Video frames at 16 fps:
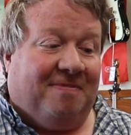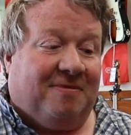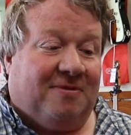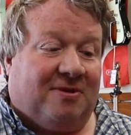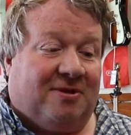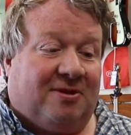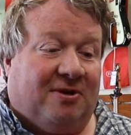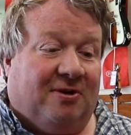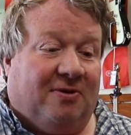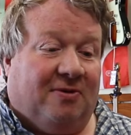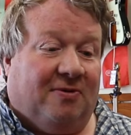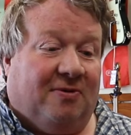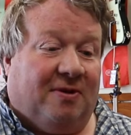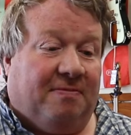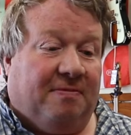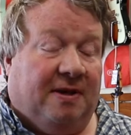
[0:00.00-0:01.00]

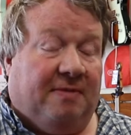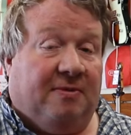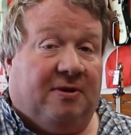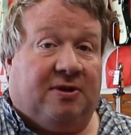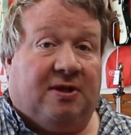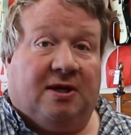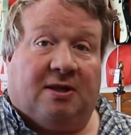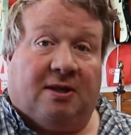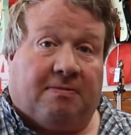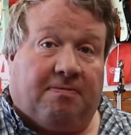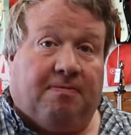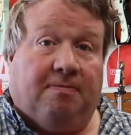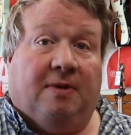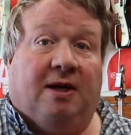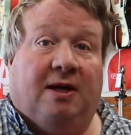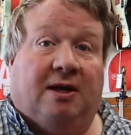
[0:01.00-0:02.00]
So it made me think, like,
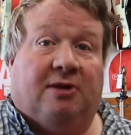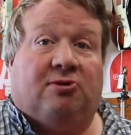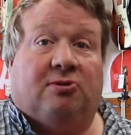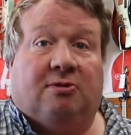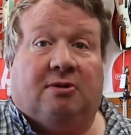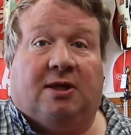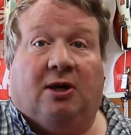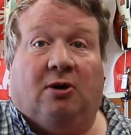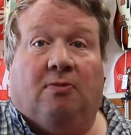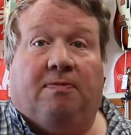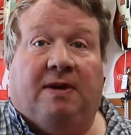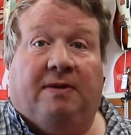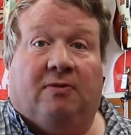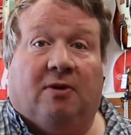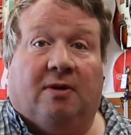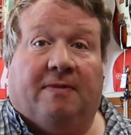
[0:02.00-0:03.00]
man, I should tell
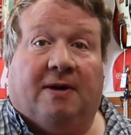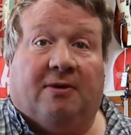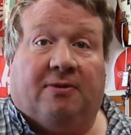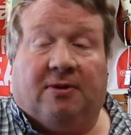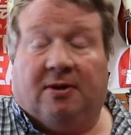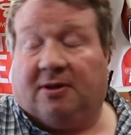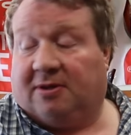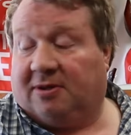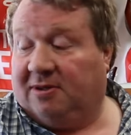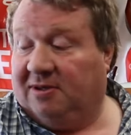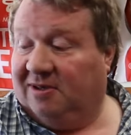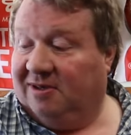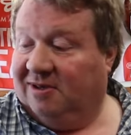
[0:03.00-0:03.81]
people about this.